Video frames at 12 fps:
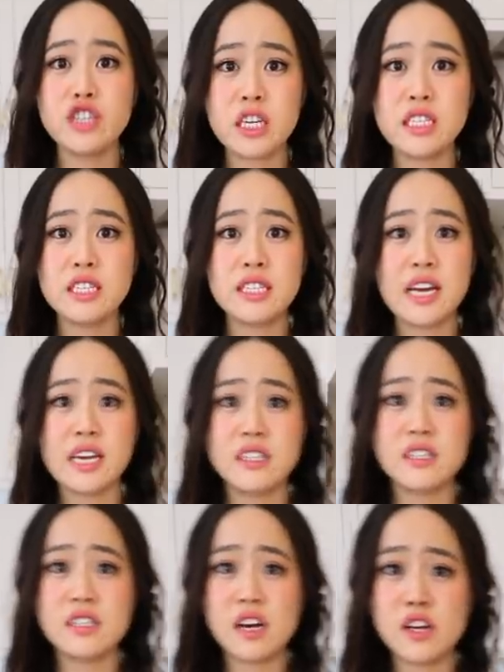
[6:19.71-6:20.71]
just
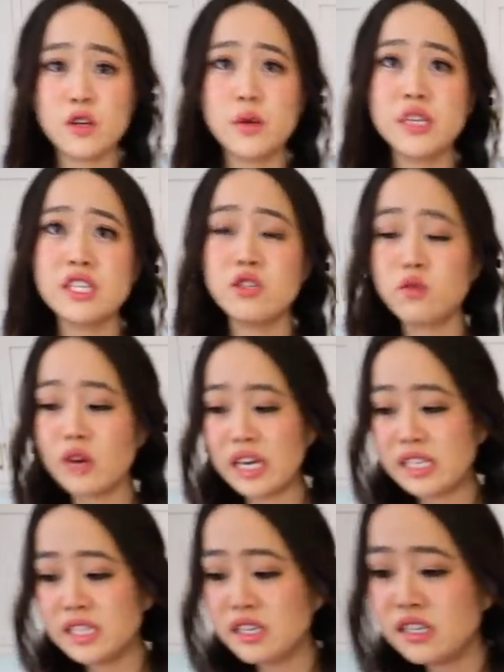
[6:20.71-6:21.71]
as a queen
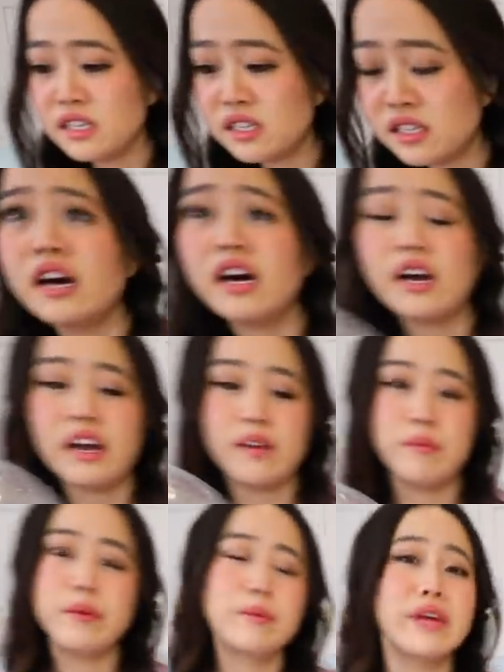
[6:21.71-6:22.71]
rises, I've
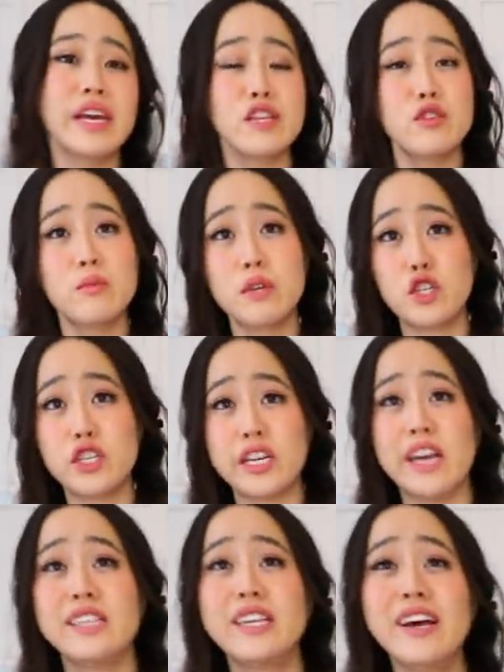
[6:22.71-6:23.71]
been playing too much
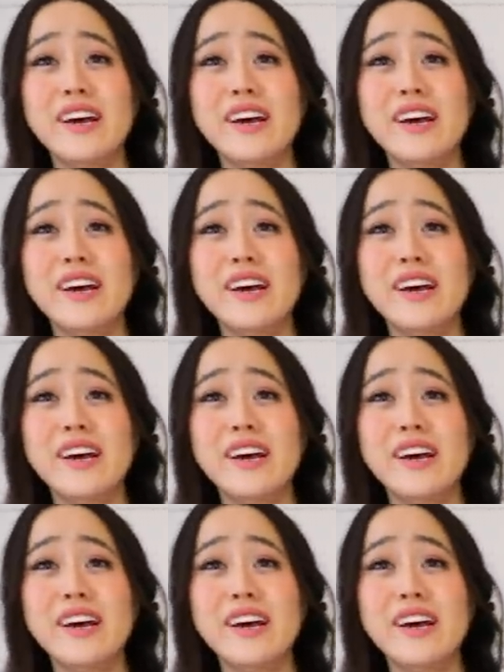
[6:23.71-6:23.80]
chess.